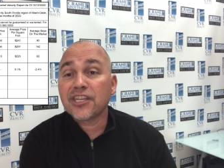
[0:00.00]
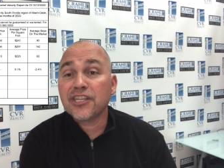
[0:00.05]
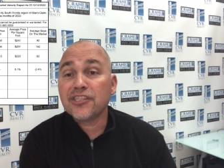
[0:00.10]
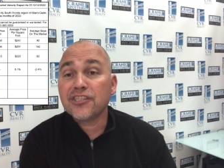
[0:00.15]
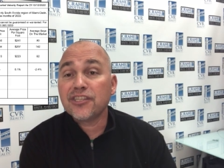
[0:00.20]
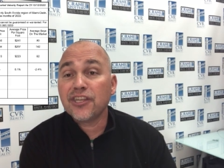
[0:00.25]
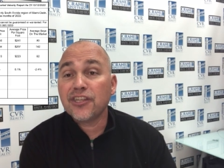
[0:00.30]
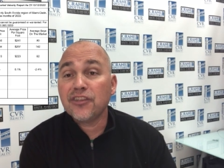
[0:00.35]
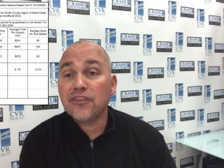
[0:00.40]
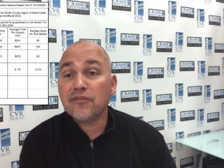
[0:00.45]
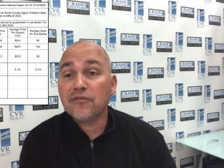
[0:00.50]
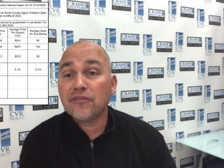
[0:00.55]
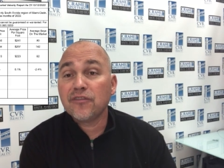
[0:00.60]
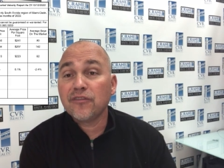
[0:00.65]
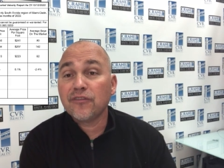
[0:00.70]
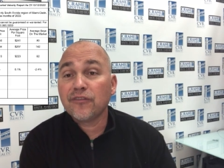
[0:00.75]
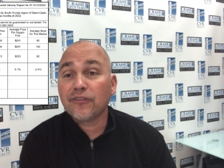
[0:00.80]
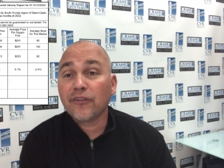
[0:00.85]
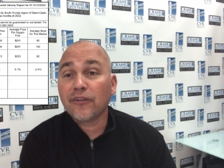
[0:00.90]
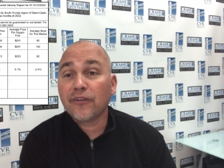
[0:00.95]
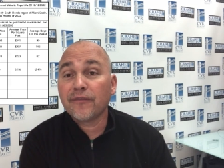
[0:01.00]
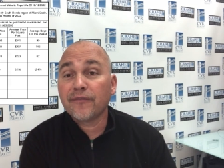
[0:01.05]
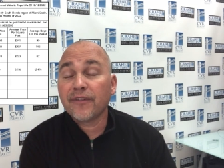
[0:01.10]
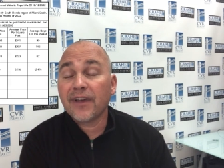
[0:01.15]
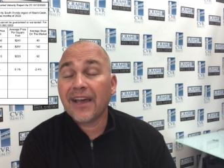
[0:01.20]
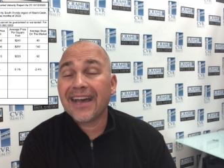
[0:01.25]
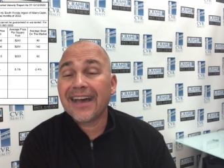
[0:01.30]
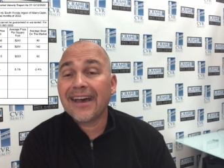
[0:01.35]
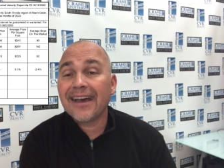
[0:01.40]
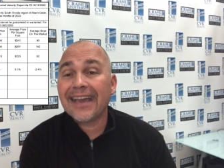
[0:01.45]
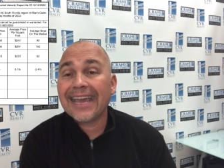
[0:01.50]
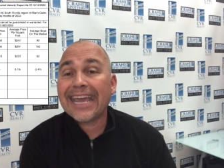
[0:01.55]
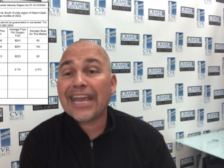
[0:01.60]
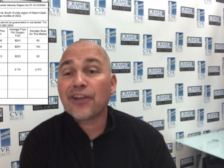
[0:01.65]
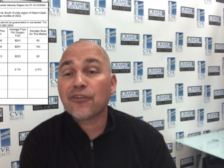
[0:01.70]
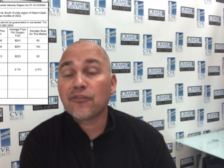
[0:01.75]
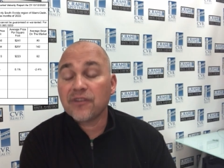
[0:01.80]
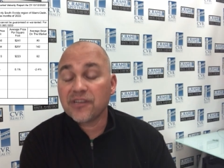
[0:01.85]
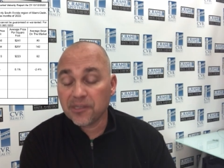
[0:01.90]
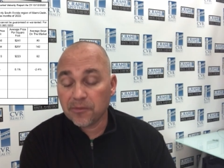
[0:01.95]
continue to sort of
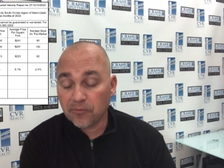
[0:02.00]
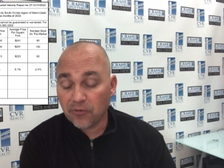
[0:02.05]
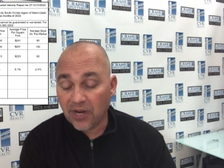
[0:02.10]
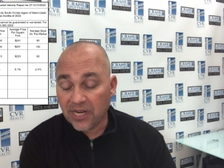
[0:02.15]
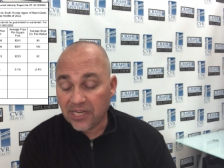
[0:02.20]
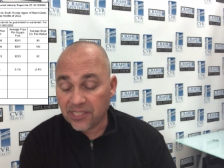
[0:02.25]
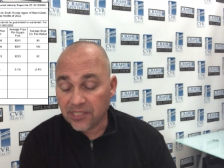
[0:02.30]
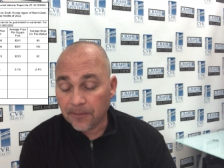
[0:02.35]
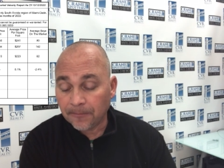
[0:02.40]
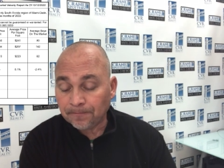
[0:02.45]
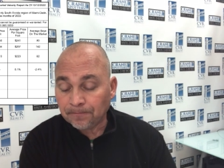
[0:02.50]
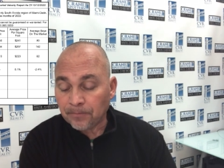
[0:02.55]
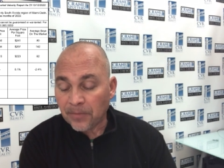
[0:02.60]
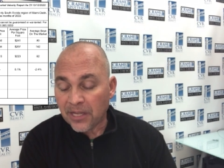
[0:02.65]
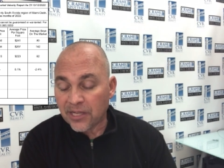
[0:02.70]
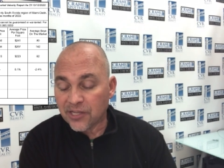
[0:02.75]
increase in price.